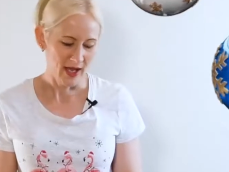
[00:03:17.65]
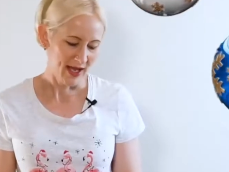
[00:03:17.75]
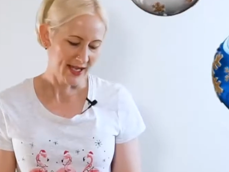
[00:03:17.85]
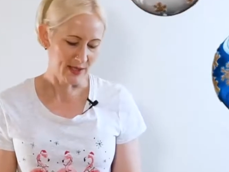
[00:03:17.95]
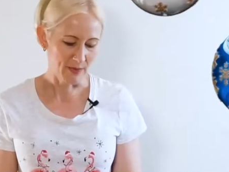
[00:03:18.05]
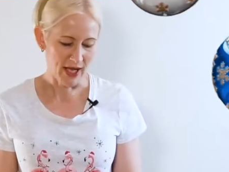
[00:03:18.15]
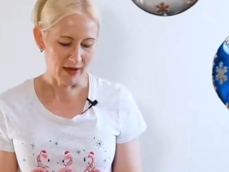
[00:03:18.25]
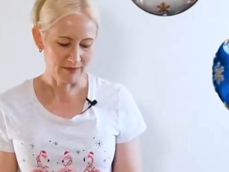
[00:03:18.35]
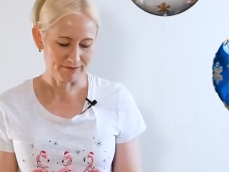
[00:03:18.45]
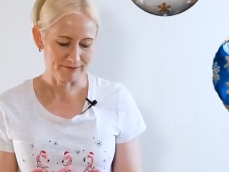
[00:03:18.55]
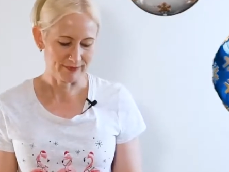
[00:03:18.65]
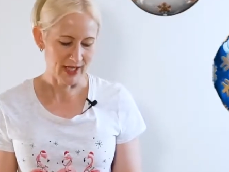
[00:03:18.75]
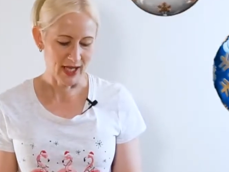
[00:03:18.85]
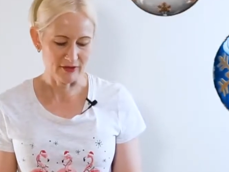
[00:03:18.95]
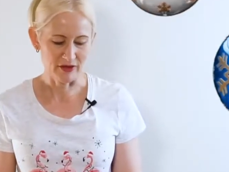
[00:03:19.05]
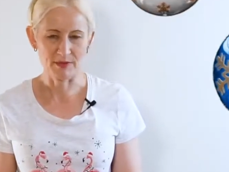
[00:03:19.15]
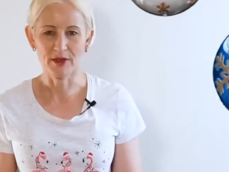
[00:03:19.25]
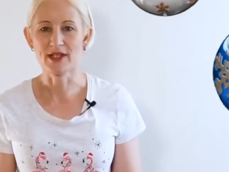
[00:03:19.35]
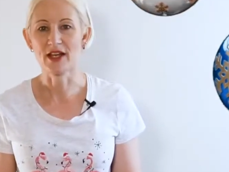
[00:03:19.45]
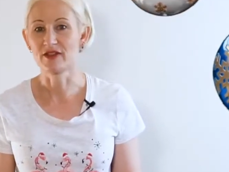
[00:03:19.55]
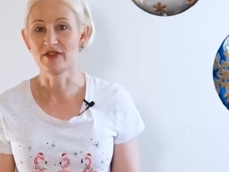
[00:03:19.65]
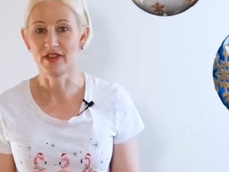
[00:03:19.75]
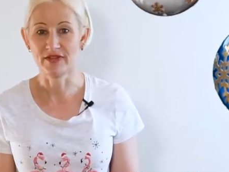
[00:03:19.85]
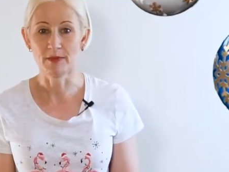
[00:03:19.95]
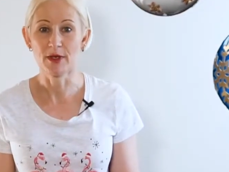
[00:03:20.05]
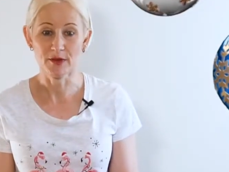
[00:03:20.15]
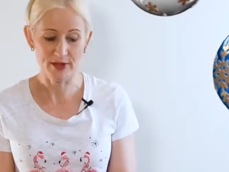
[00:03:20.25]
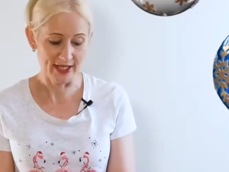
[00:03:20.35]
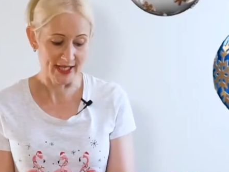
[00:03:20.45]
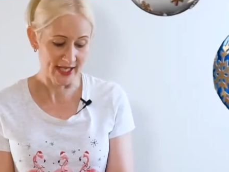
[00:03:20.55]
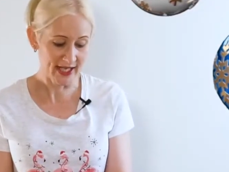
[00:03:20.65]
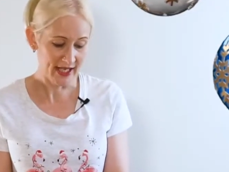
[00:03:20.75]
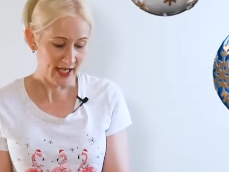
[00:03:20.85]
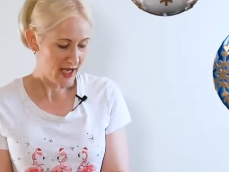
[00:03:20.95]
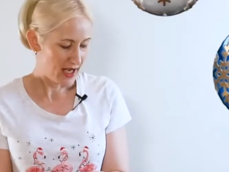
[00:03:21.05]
There's about 100 mils, 150 mils in there.